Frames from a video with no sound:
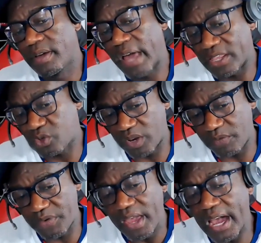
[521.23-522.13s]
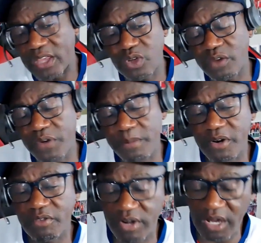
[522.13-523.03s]
At 23,
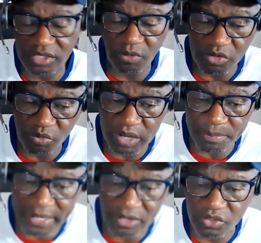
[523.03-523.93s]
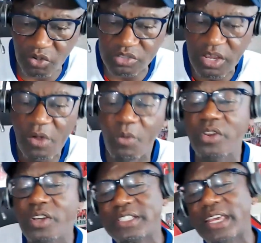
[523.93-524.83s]
Ronaldo was winning Ballon d'Ors. We're
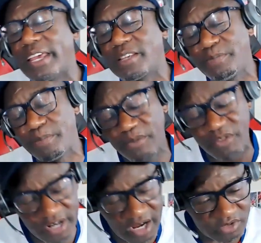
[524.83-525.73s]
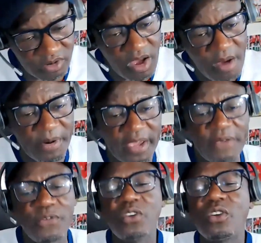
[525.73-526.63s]
not saying he's Ronaldo, but
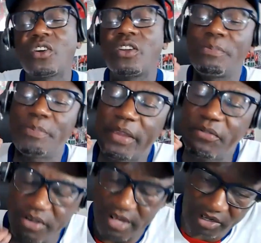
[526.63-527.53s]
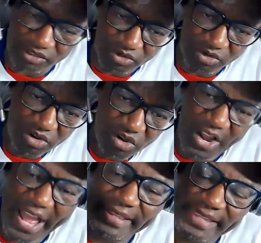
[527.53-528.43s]
if you're not going to be Ronaldo
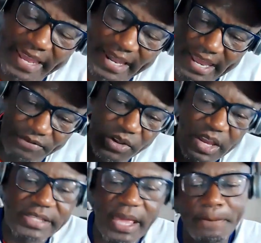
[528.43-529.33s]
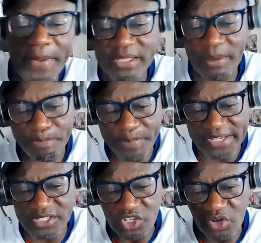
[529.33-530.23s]
at that level, then be the
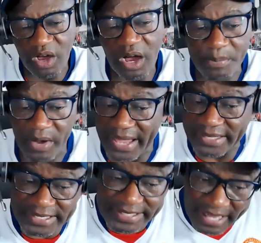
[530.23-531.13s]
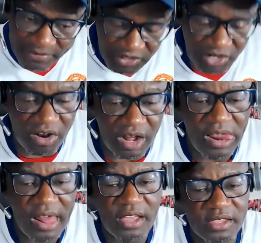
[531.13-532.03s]
best you are. But at this level you
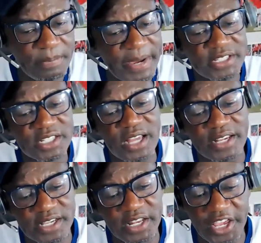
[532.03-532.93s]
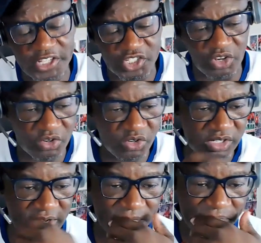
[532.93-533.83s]
are, the managers are saying it's not good
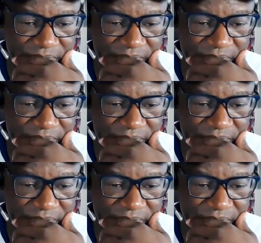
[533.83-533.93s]
enough.